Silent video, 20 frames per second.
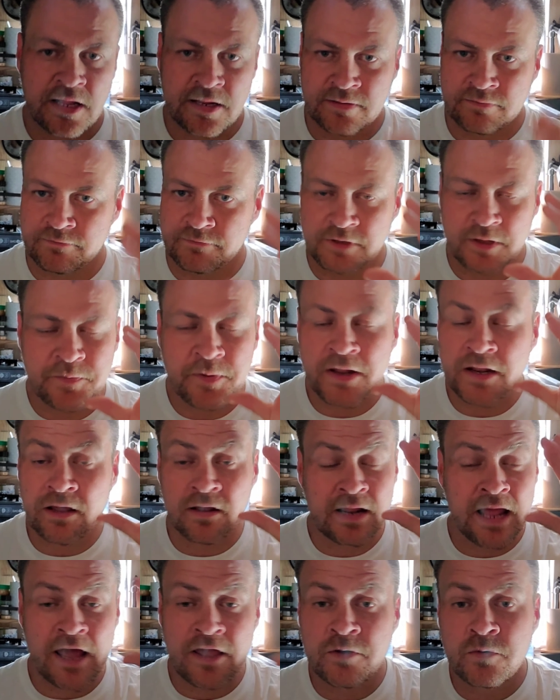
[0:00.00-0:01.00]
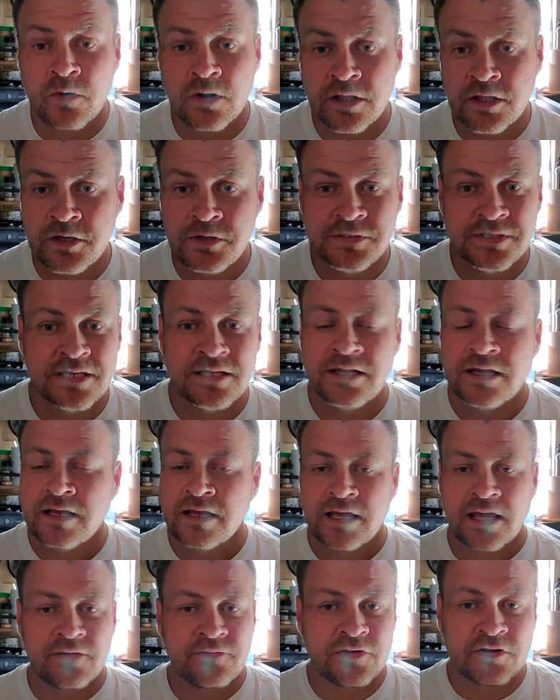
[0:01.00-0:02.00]
And depending on how you want to use it,
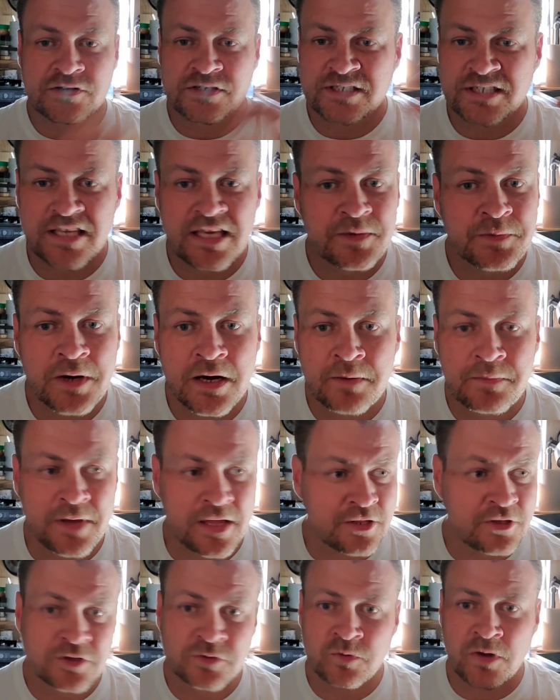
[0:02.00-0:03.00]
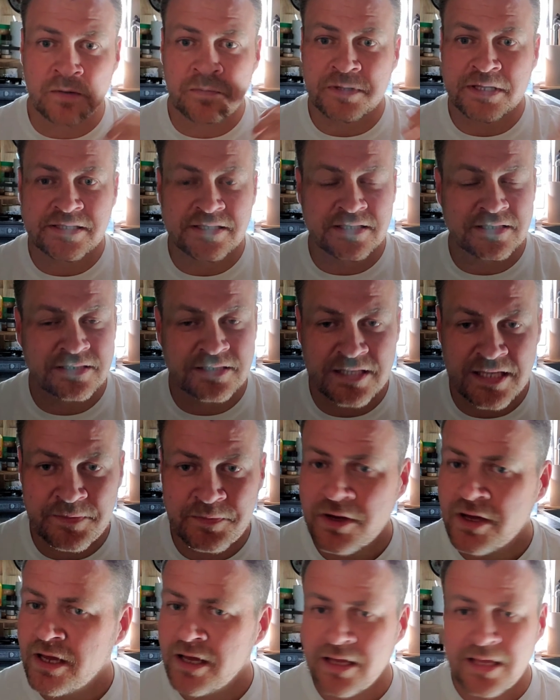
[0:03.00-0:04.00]
if you're a ski bum and you just want a place to
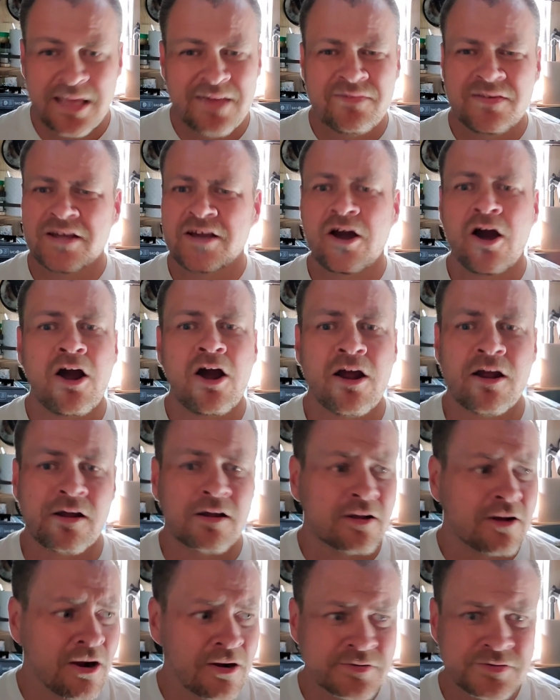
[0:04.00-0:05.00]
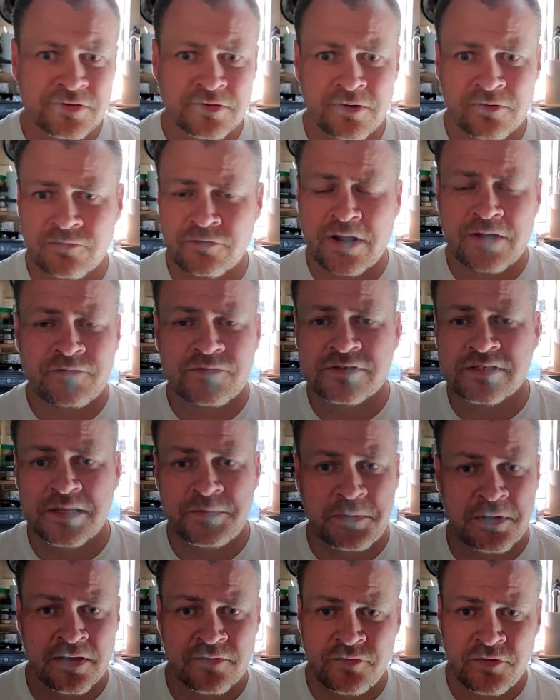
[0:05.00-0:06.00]
sleep, even a car, cars are great for
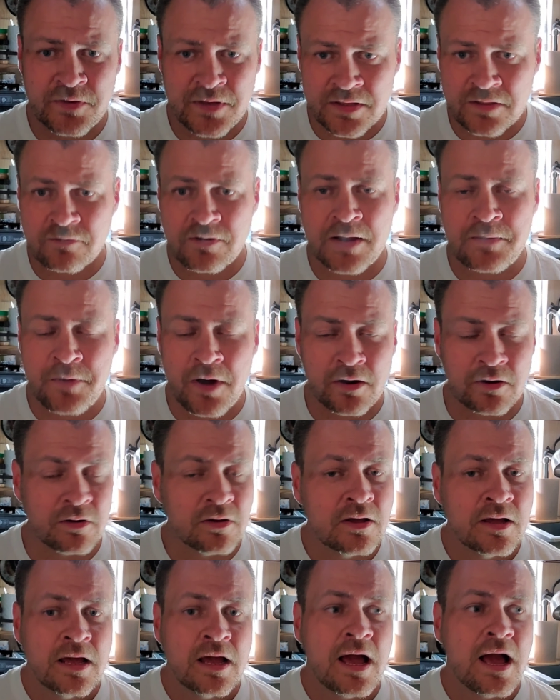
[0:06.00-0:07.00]
sleeping if you can get the right model.